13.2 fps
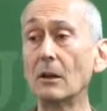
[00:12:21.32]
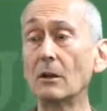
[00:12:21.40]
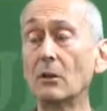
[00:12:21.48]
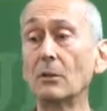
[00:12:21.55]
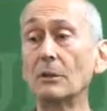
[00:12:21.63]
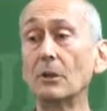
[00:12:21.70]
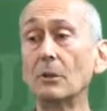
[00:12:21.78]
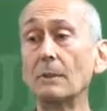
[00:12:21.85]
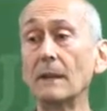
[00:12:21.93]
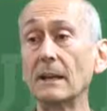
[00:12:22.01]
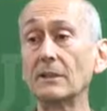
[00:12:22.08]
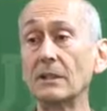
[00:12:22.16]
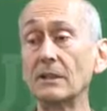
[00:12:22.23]
golden open
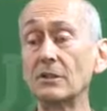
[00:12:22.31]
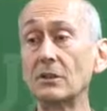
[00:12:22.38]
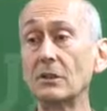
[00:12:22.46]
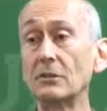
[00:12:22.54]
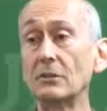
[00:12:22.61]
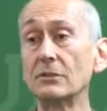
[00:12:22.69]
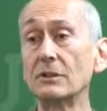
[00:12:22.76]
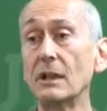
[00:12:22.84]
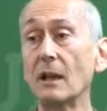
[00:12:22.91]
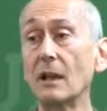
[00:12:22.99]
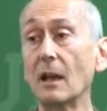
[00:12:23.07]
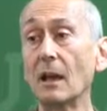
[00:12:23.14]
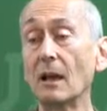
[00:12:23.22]
access journals,
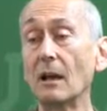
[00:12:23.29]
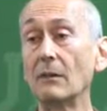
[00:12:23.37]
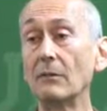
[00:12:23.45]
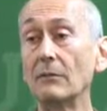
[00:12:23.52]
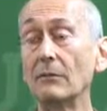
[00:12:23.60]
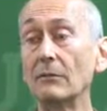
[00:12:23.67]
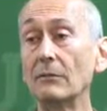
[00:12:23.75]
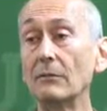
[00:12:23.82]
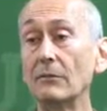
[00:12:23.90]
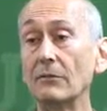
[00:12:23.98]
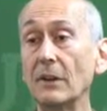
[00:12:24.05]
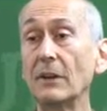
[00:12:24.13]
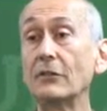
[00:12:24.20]

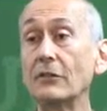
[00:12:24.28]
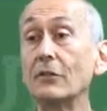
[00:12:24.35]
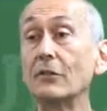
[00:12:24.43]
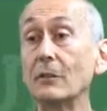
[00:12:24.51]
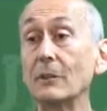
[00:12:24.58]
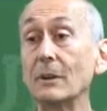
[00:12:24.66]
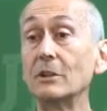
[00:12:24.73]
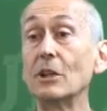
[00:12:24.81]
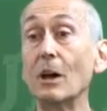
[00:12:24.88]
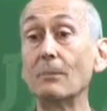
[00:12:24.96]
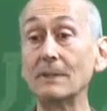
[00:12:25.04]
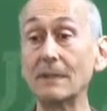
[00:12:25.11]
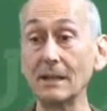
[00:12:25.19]
very few of them are
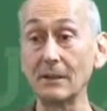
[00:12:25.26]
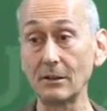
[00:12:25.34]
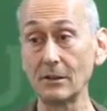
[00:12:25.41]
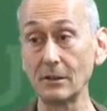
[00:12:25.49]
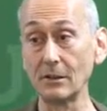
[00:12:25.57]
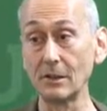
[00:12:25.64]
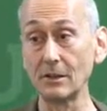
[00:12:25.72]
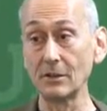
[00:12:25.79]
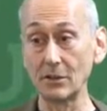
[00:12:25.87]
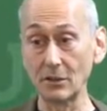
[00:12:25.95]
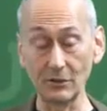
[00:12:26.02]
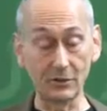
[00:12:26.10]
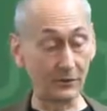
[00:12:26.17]
top tier
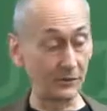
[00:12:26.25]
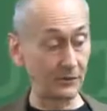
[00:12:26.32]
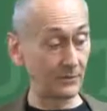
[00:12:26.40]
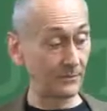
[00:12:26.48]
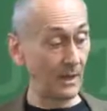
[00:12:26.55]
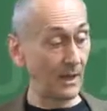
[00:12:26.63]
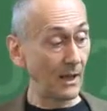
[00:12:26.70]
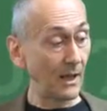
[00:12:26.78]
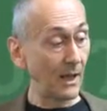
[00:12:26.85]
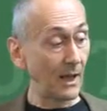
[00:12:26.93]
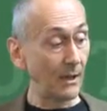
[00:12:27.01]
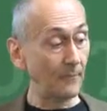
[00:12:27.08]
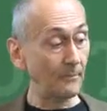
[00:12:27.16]
journals.
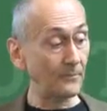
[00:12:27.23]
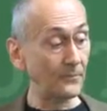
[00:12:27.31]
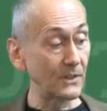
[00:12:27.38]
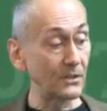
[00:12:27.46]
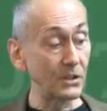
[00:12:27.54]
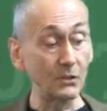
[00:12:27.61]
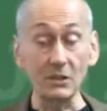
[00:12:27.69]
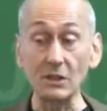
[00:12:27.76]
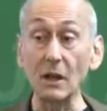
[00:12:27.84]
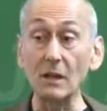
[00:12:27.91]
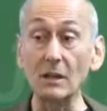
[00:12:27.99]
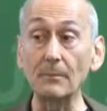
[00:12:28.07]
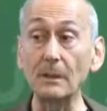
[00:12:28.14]
So it's
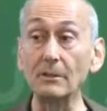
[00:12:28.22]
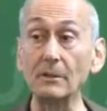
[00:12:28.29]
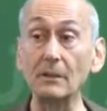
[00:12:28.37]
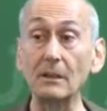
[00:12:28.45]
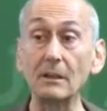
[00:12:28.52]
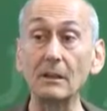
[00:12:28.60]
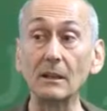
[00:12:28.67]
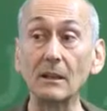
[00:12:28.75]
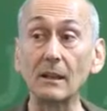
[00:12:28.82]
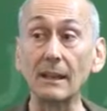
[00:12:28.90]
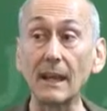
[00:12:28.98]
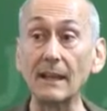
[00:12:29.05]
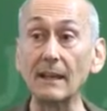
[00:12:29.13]
not about
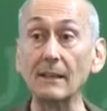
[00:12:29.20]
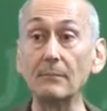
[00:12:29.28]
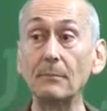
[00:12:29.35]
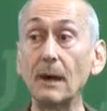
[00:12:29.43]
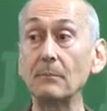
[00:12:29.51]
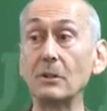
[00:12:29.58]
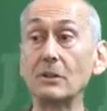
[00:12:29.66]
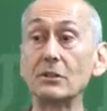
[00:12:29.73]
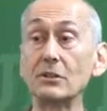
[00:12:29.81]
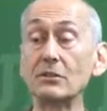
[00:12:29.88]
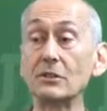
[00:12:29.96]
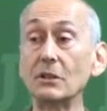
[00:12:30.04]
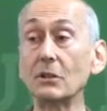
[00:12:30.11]
getting
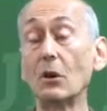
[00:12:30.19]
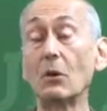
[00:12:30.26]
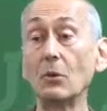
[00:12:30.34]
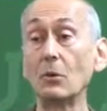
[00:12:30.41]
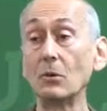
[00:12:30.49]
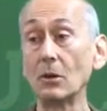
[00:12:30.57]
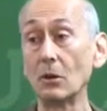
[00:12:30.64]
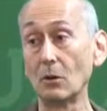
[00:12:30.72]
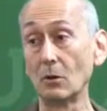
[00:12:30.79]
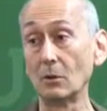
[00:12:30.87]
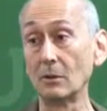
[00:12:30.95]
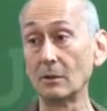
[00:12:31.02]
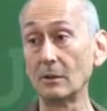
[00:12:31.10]
publishers to go
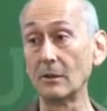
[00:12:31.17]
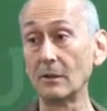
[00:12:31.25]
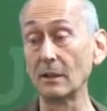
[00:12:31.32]
gold.